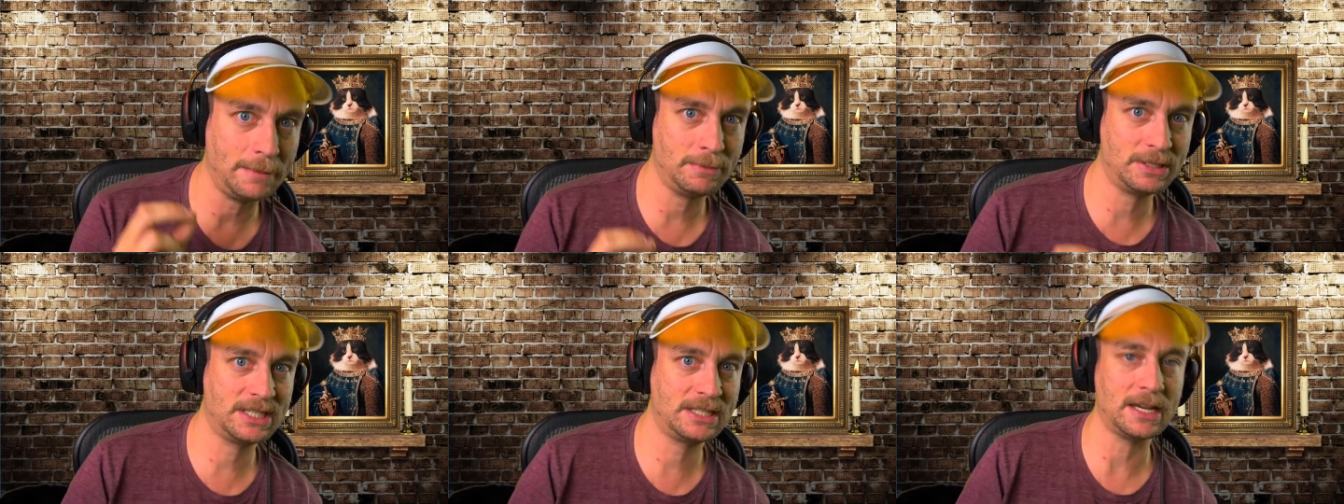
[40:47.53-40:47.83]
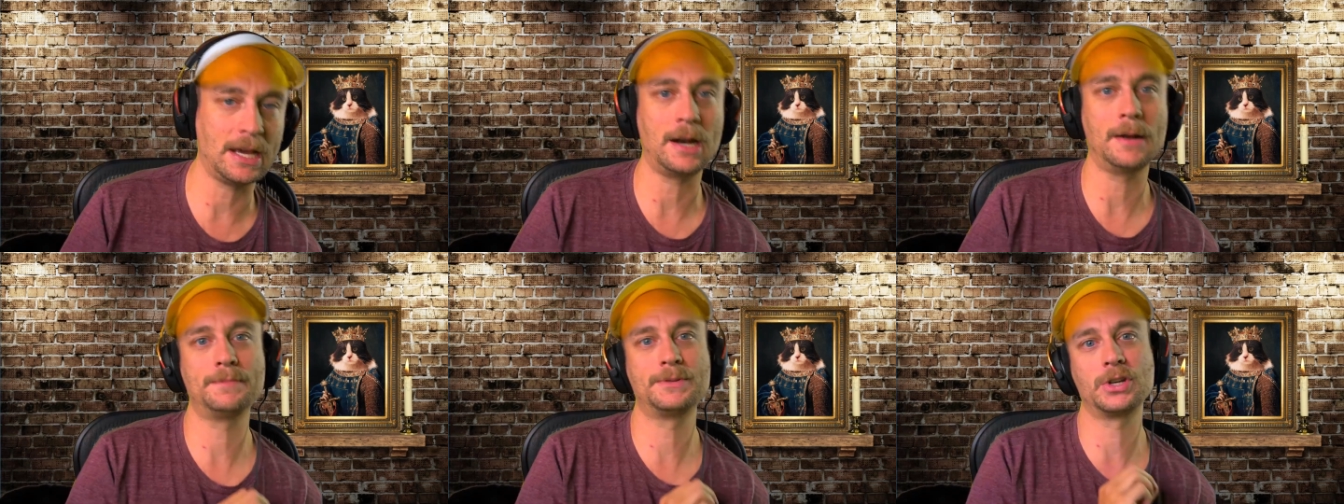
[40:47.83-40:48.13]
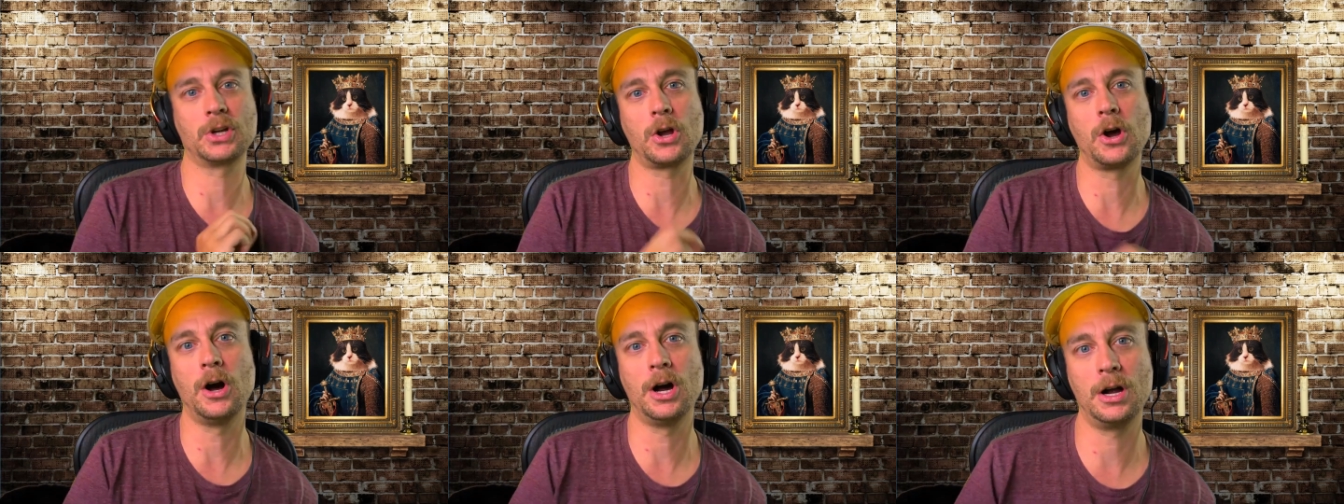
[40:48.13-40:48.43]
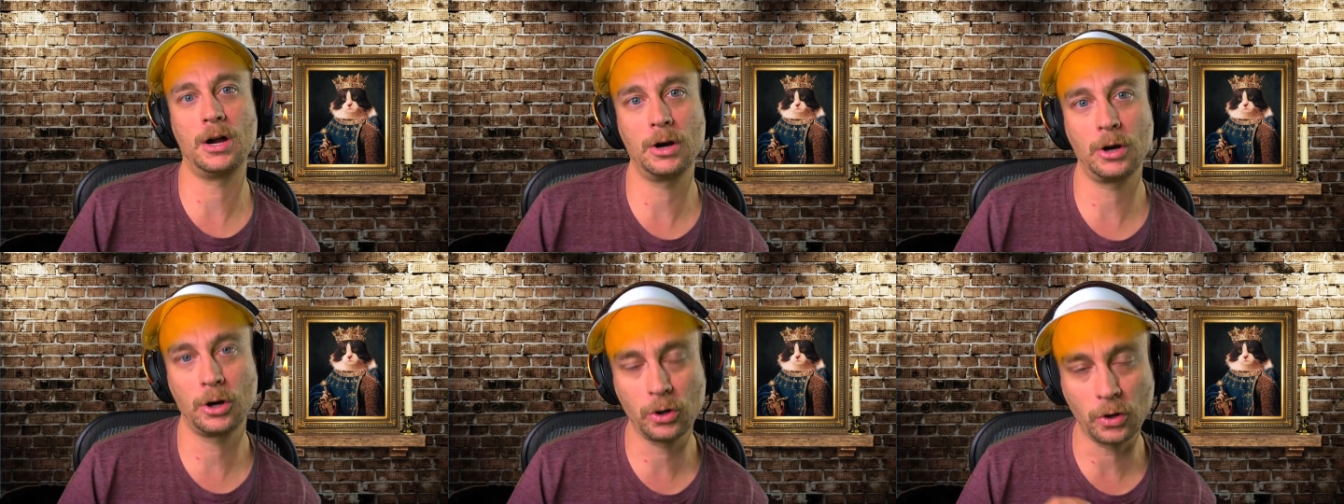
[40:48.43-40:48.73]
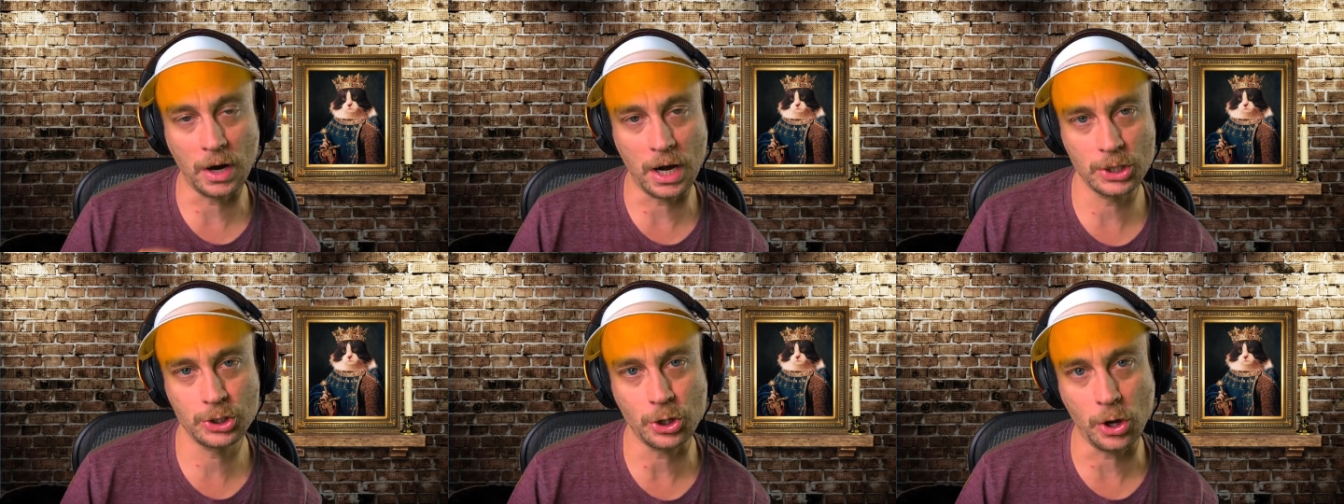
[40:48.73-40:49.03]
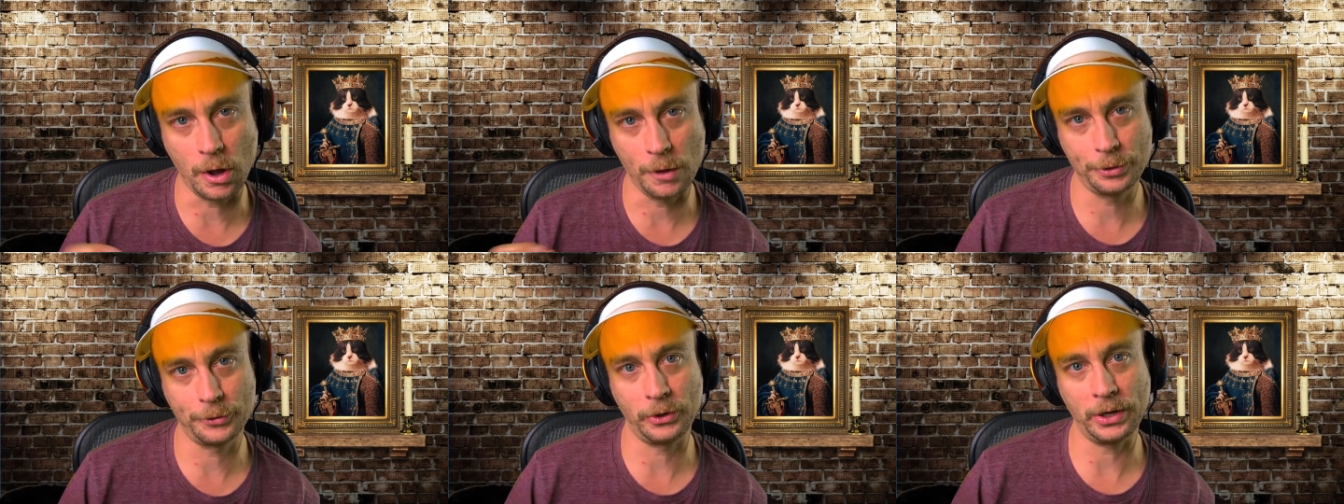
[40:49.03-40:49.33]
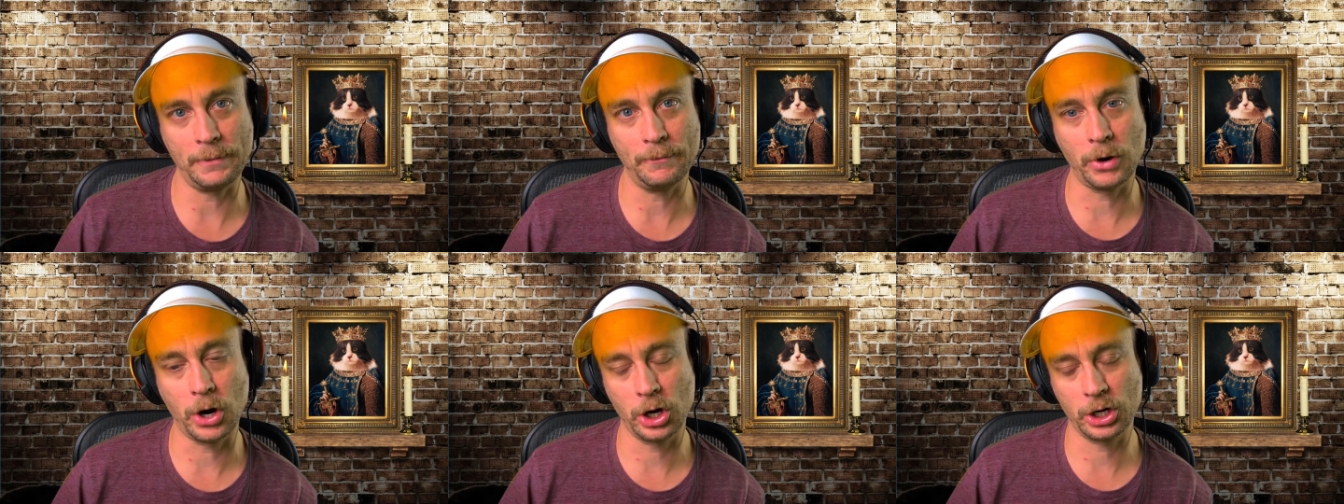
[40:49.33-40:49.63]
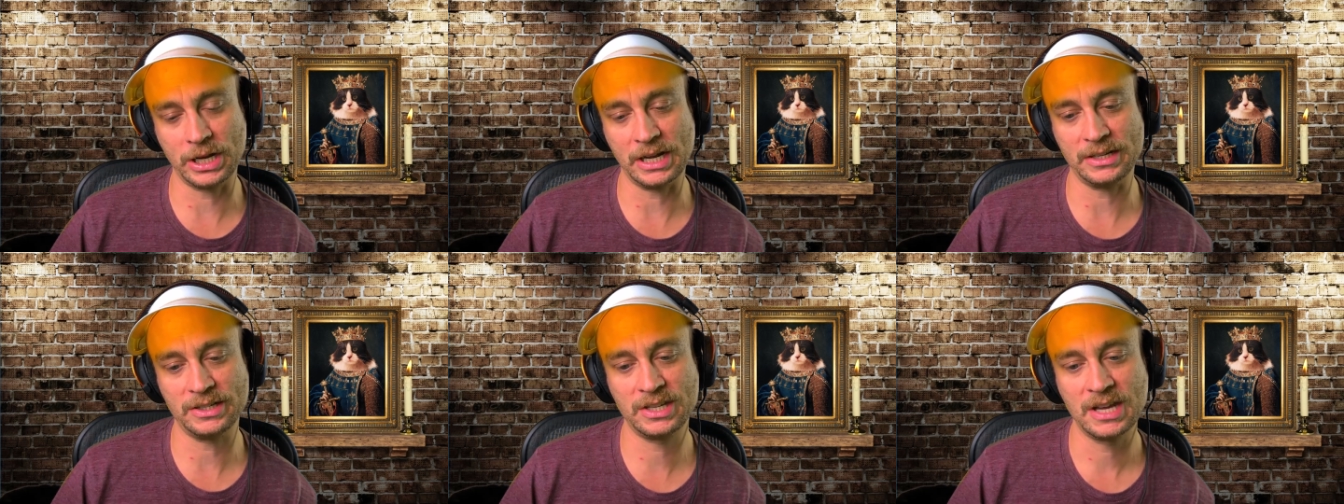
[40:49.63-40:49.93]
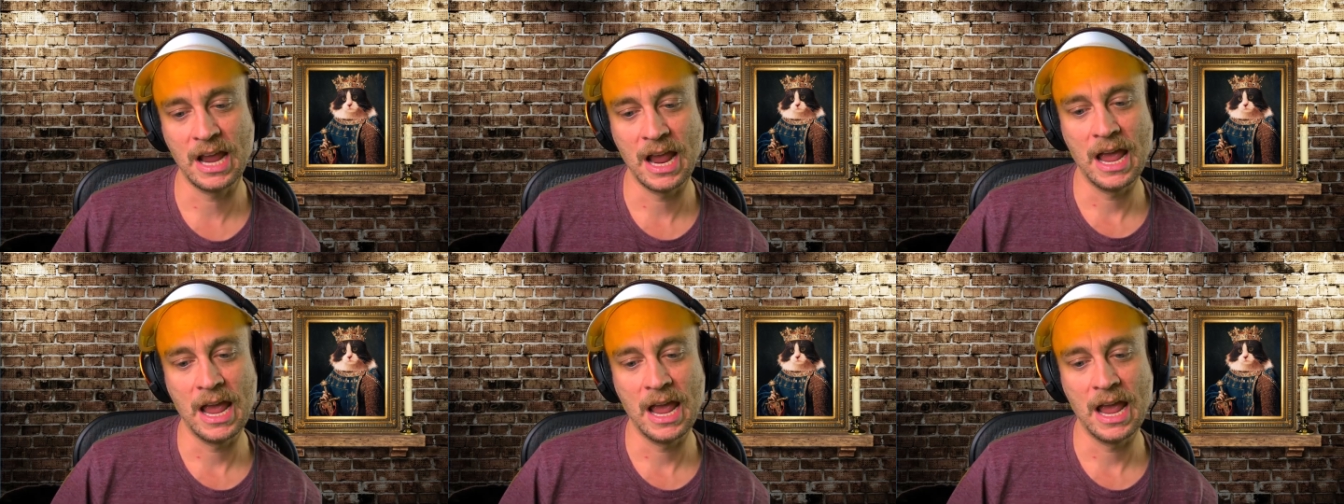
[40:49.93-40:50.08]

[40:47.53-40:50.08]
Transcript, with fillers: setups across all three markets.